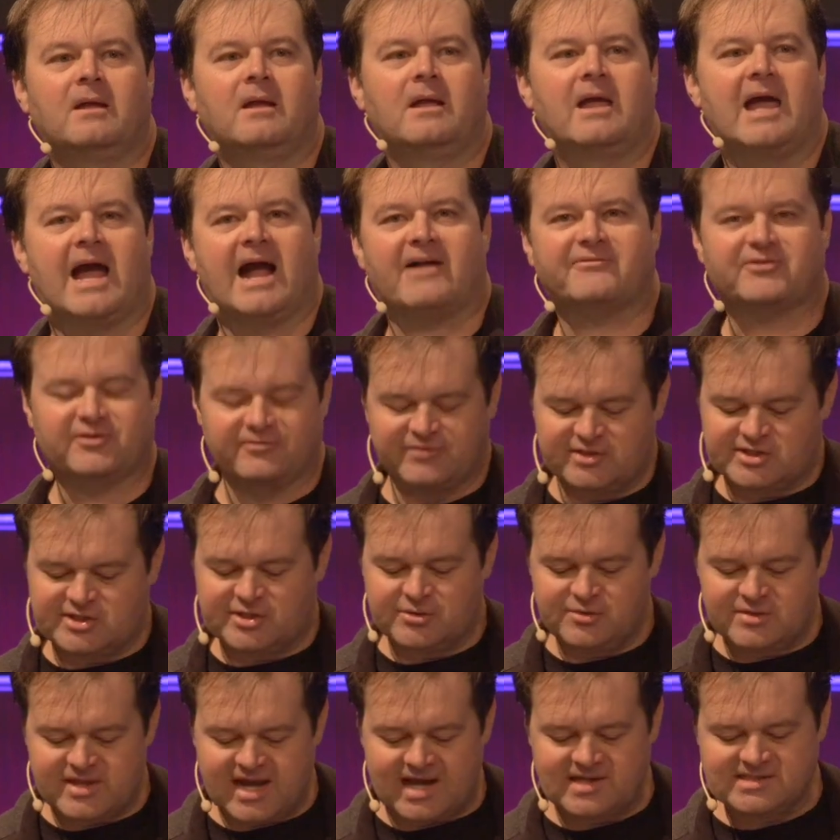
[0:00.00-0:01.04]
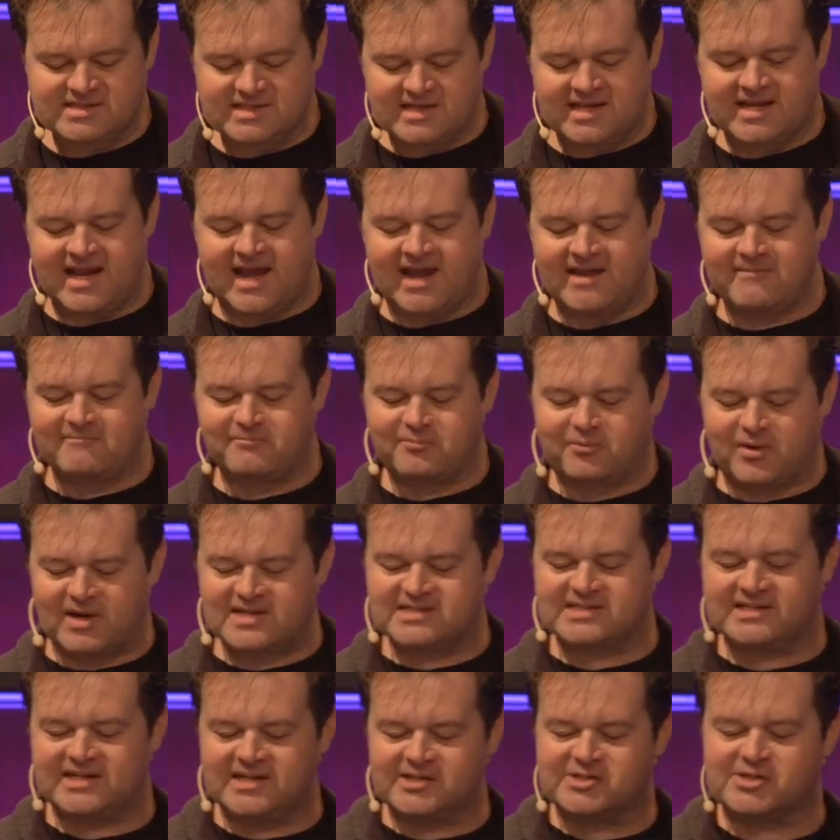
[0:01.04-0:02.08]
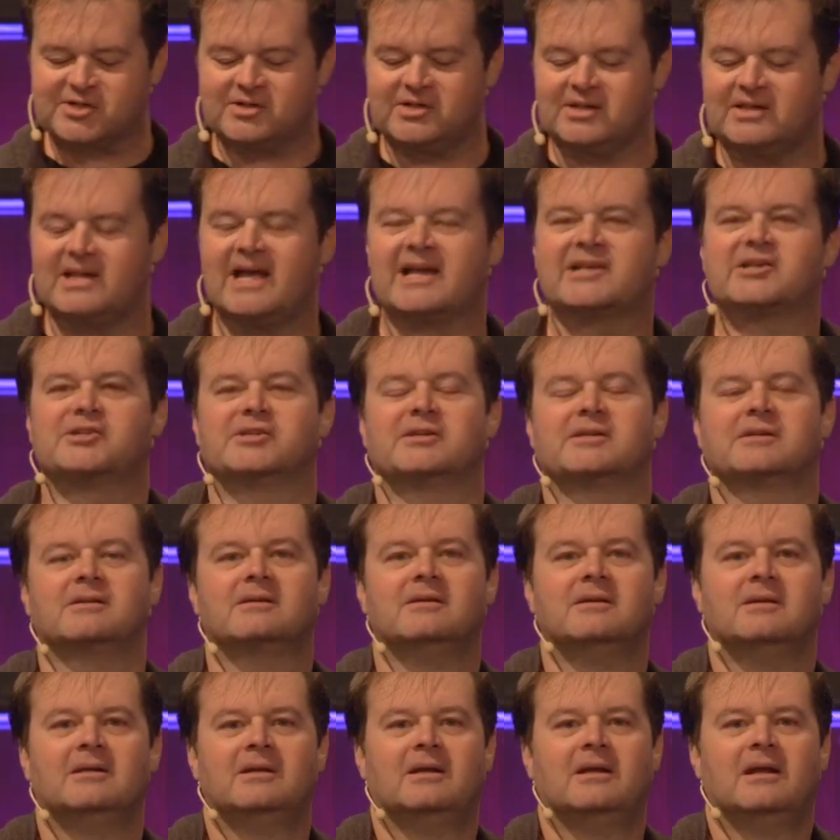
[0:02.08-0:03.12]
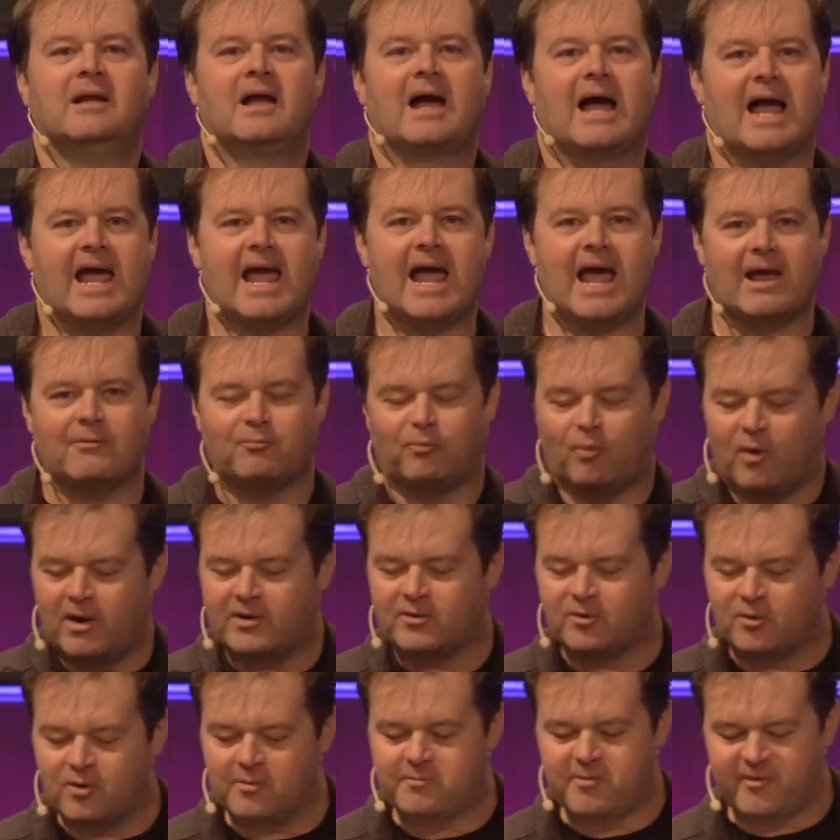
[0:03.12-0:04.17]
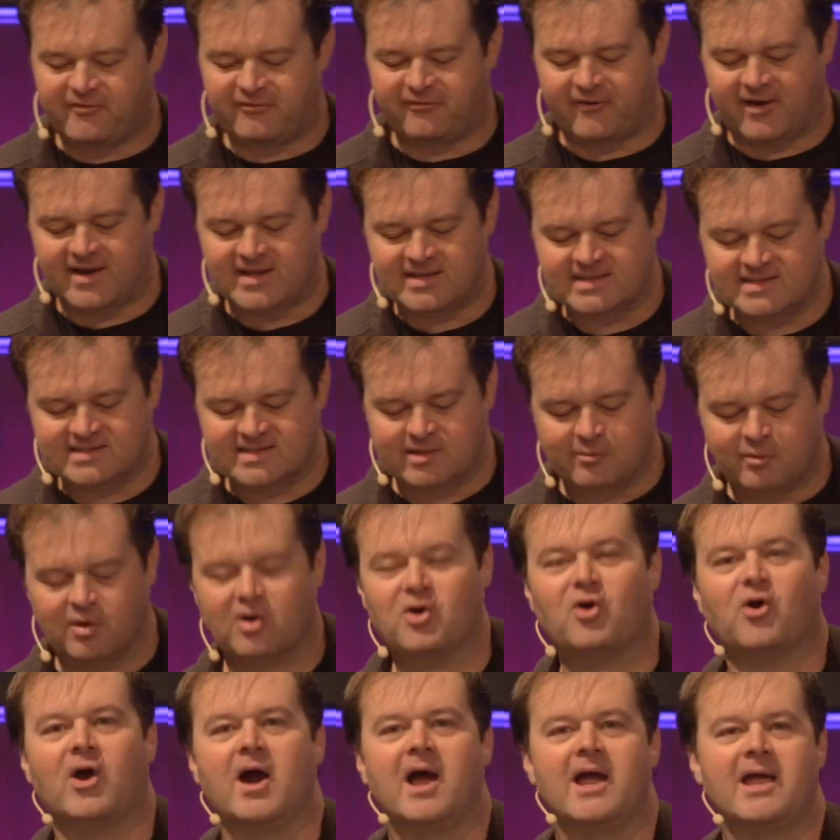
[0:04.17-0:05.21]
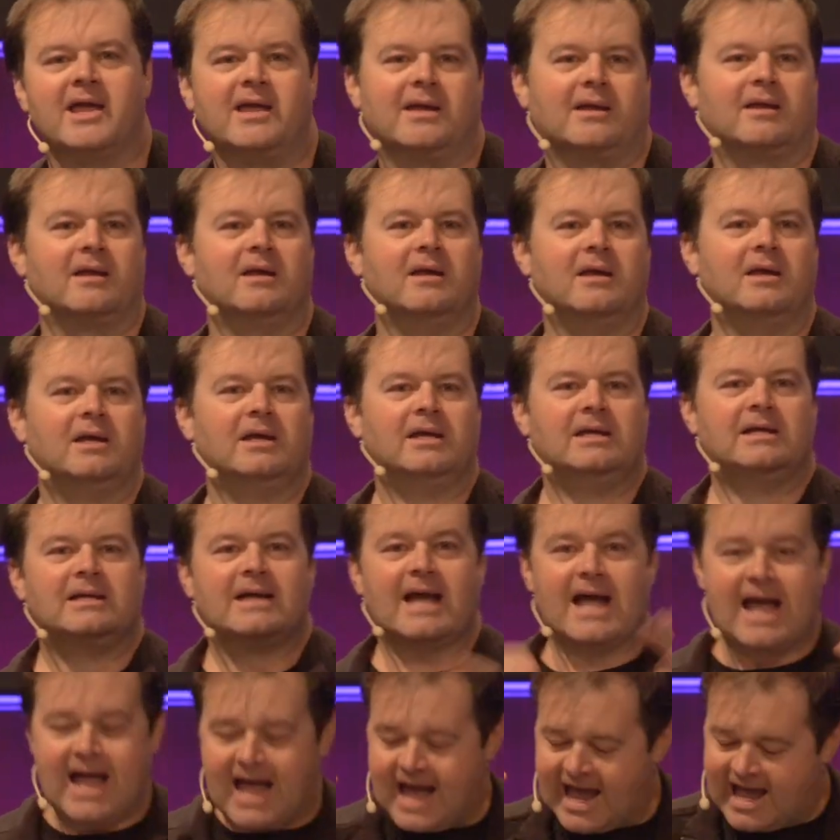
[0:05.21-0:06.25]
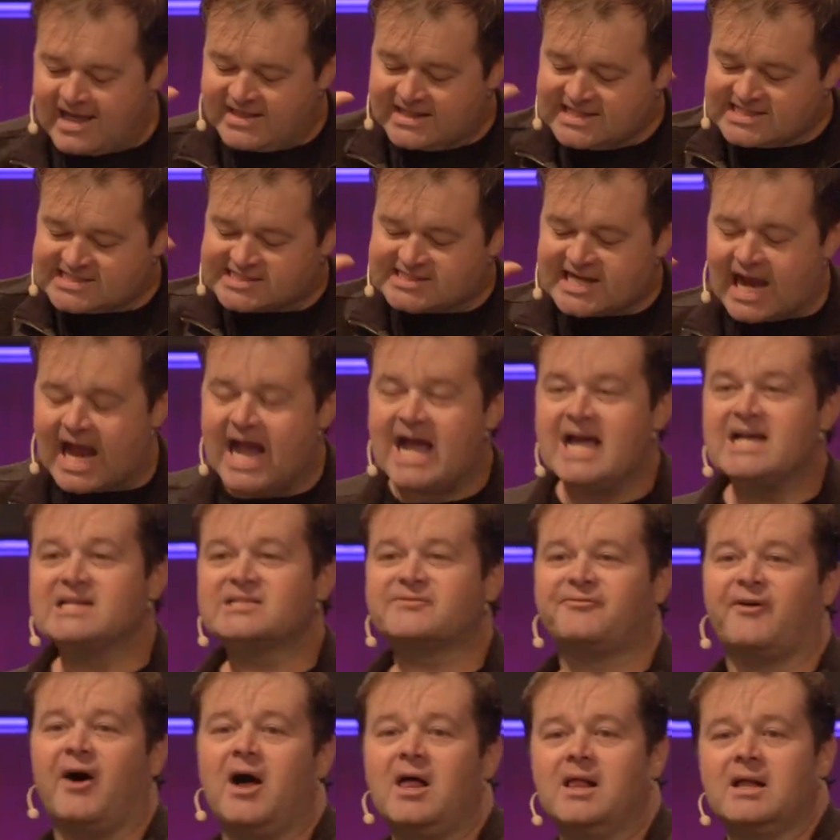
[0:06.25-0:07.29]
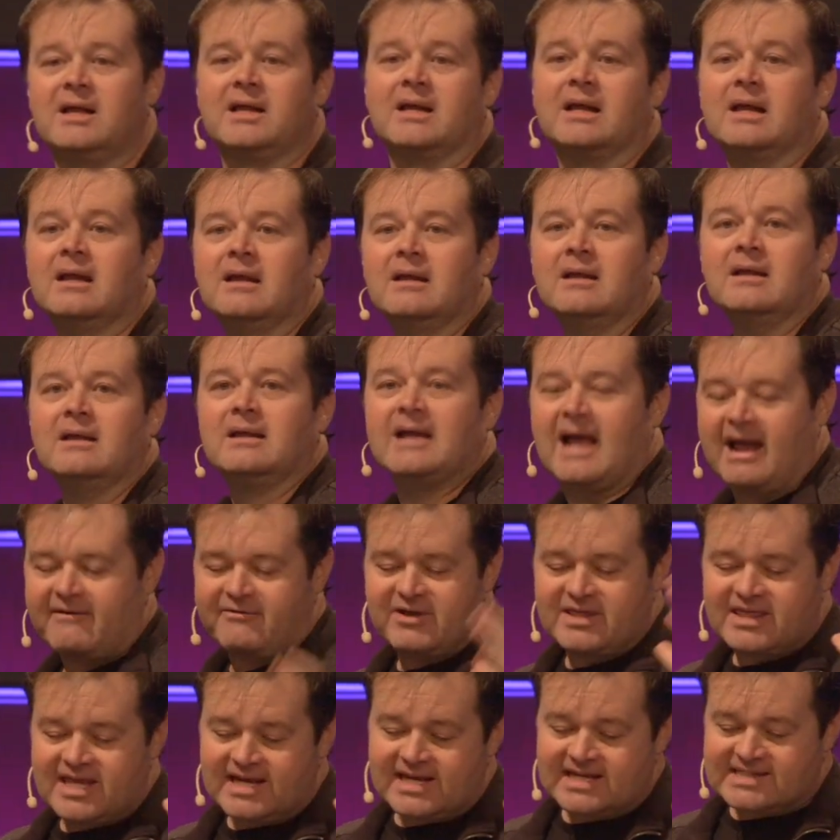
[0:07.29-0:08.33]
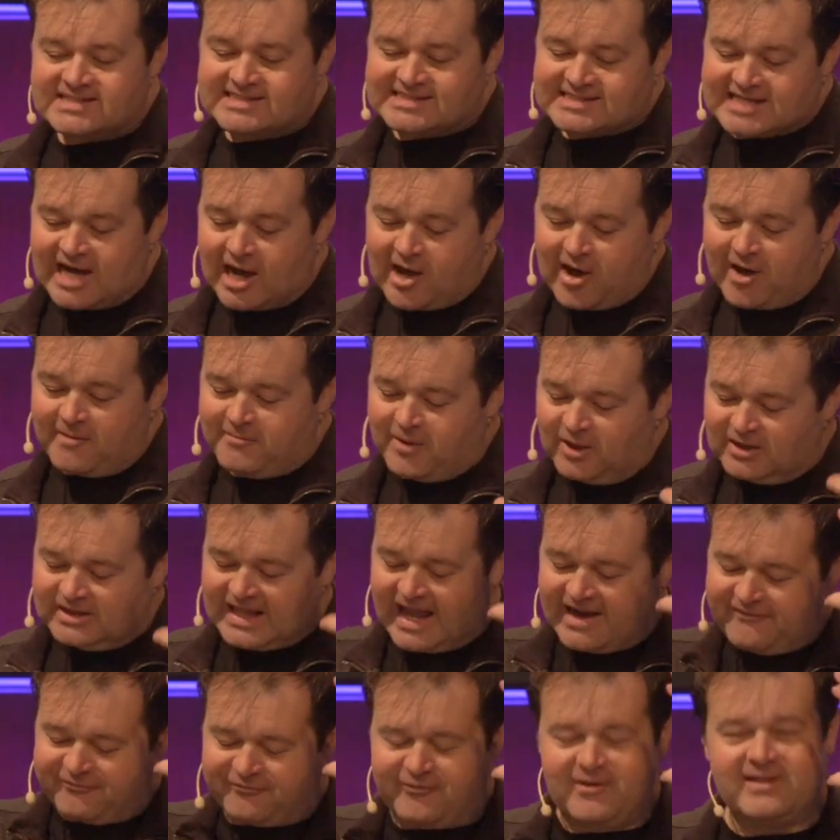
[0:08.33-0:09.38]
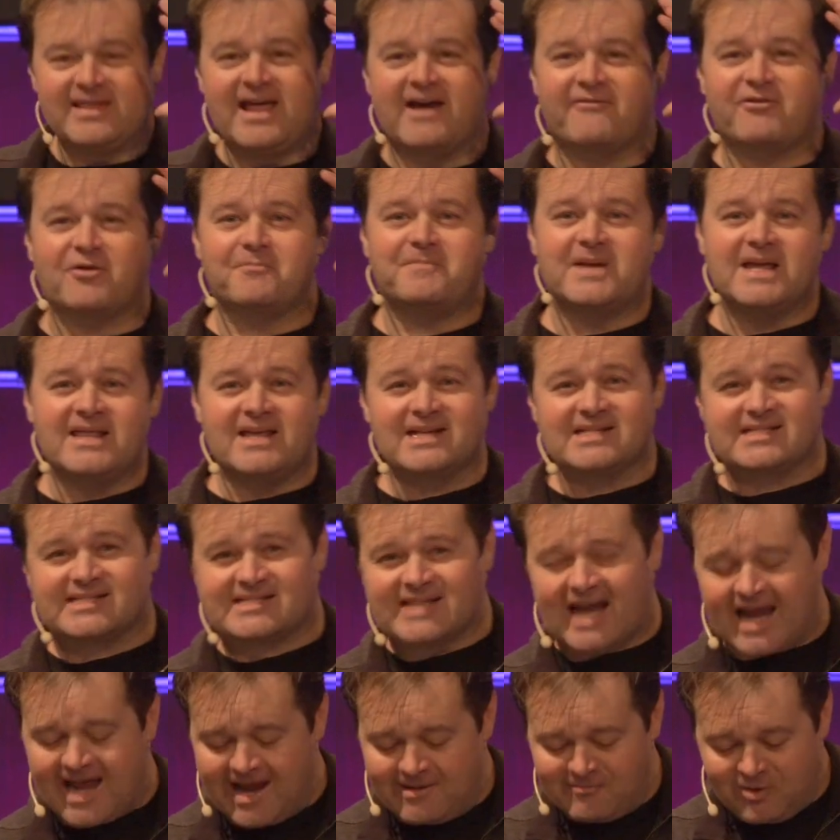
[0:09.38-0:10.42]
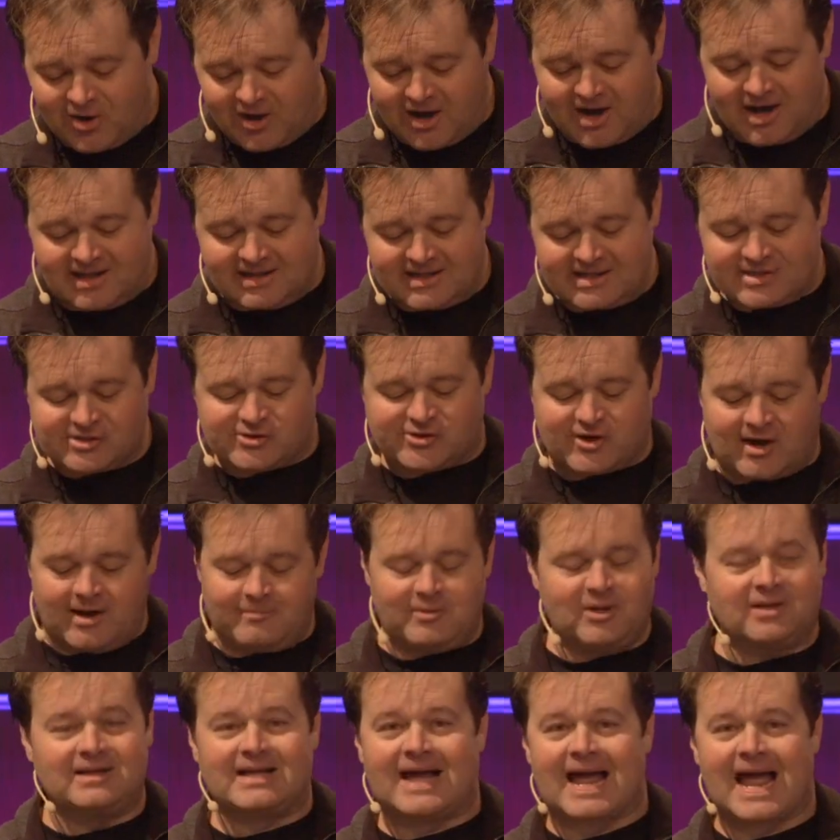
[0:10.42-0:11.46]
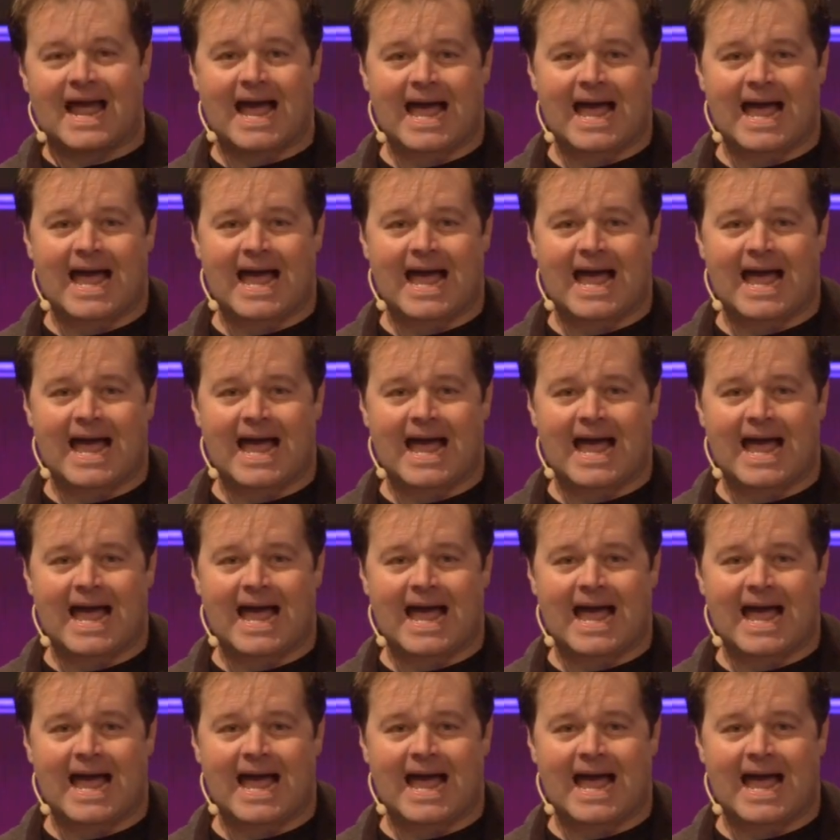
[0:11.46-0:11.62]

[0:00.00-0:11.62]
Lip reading: After the 2008 presidential election, I had one group of friends that were crying, the sky is falling. Everything is terrible. Life will never be the same. We're all in trouble.